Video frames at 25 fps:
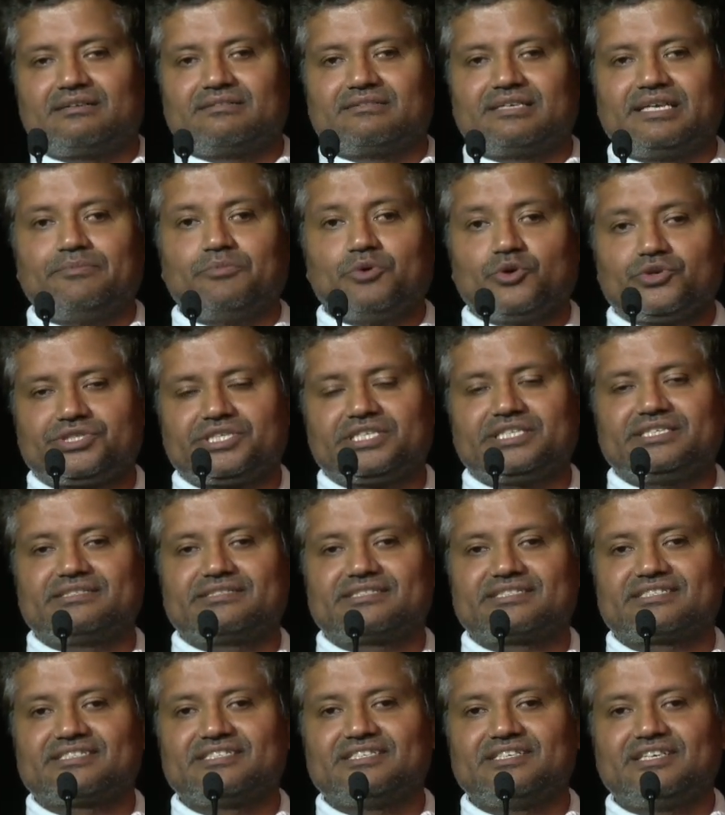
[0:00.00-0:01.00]

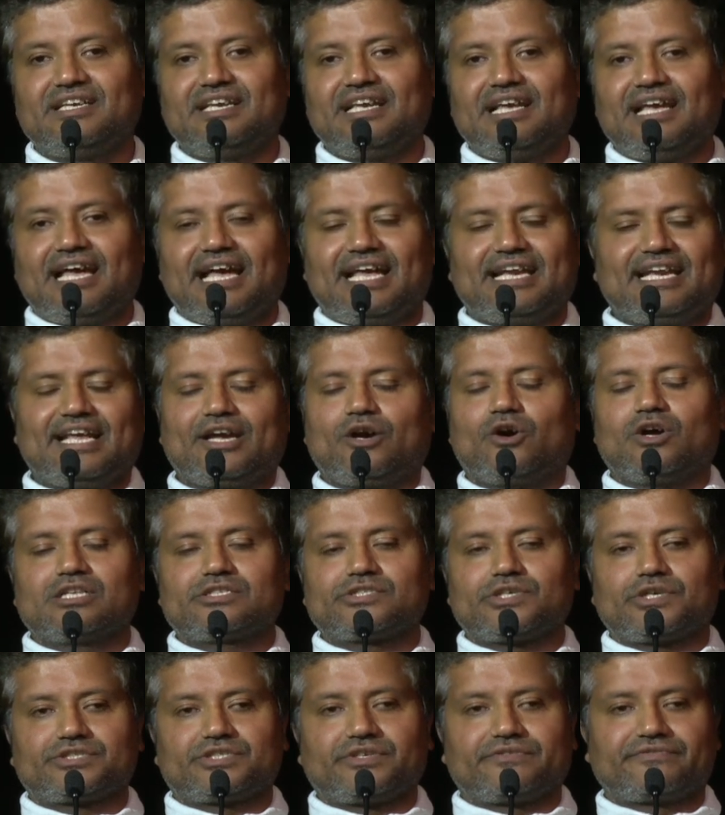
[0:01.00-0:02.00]
emotions, and like all
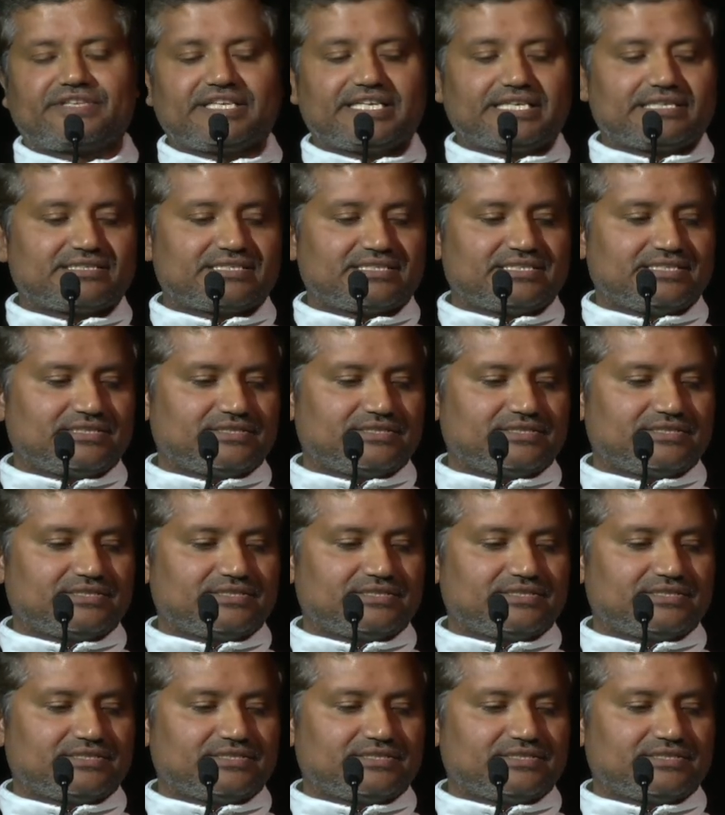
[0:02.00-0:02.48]
sorts of things.